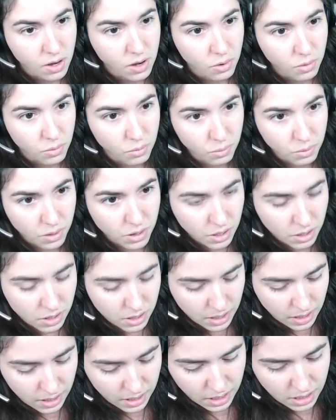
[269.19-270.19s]
really going to
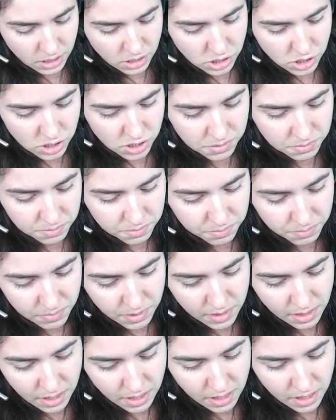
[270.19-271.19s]
catch
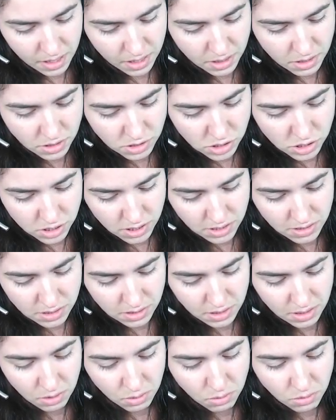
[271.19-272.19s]
that edge, and it's
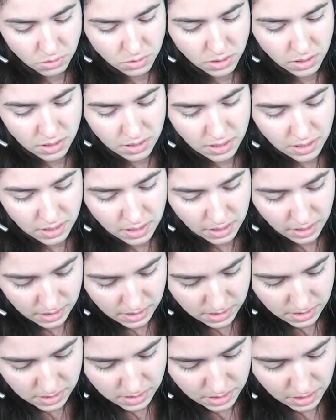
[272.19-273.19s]
going to hold on nice
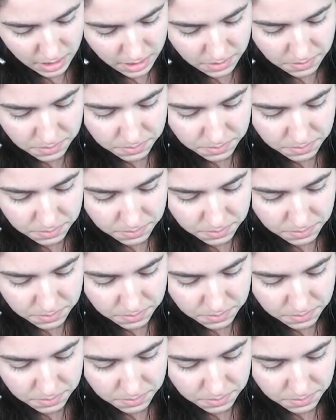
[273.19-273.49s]
and tight.